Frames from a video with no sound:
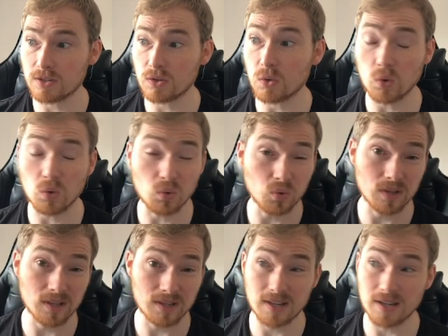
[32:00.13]
So all
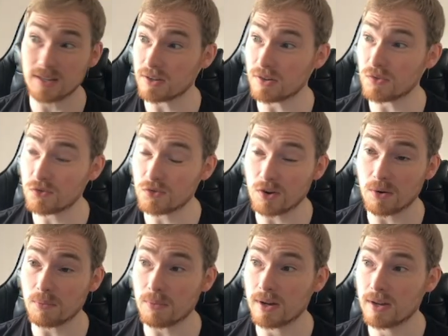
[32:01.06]
that data
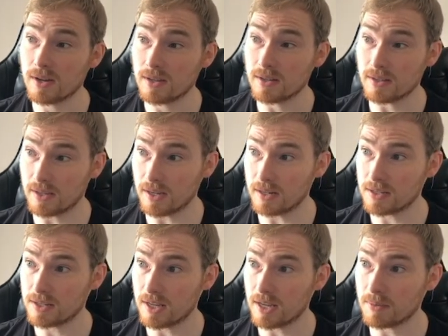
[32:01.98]
from the
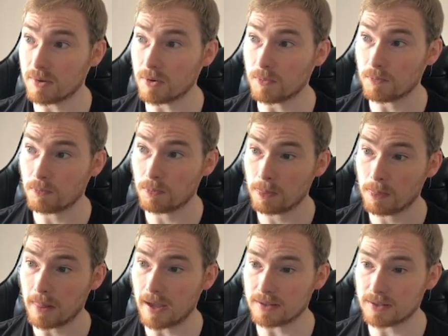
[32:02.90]
colors table
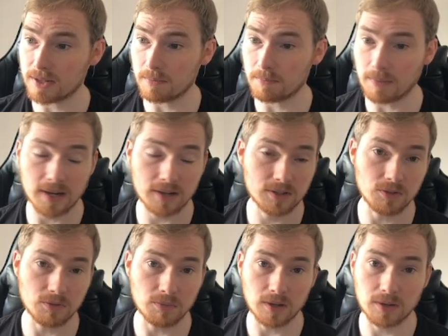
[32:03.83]
has come back
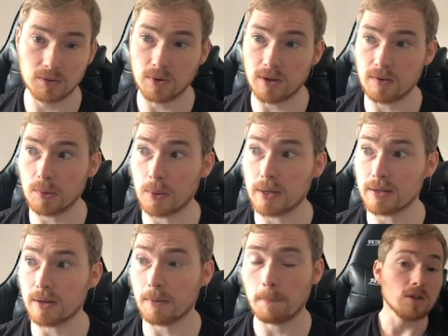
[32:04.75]
to my query
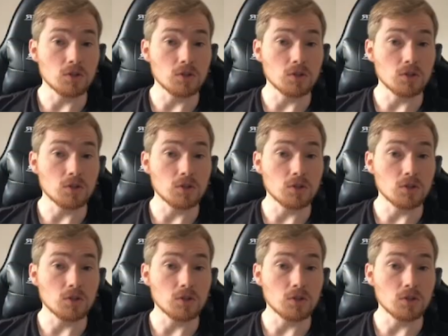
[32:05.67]
window.